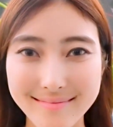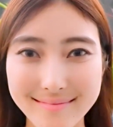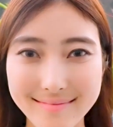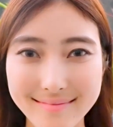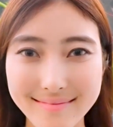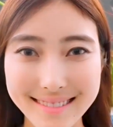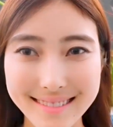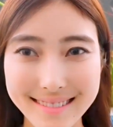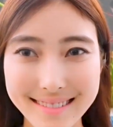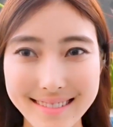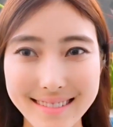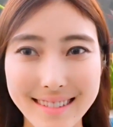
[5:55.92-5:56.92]

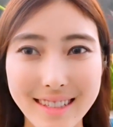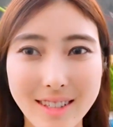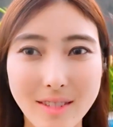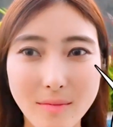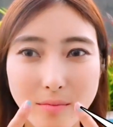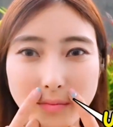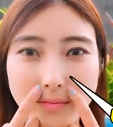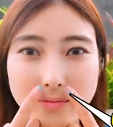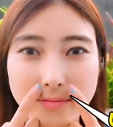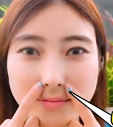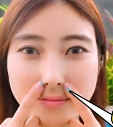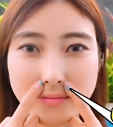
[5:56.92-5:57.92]
Now, let's
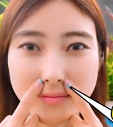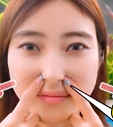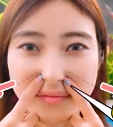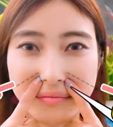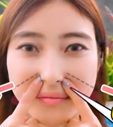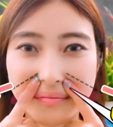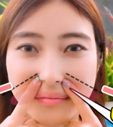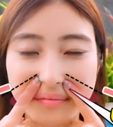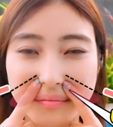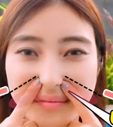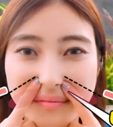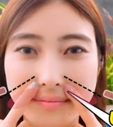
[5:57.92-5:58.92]
massage under the
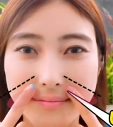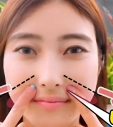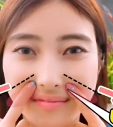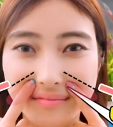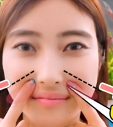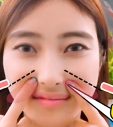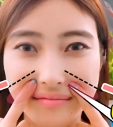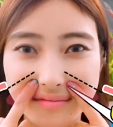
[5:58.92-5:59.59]
laugh lines.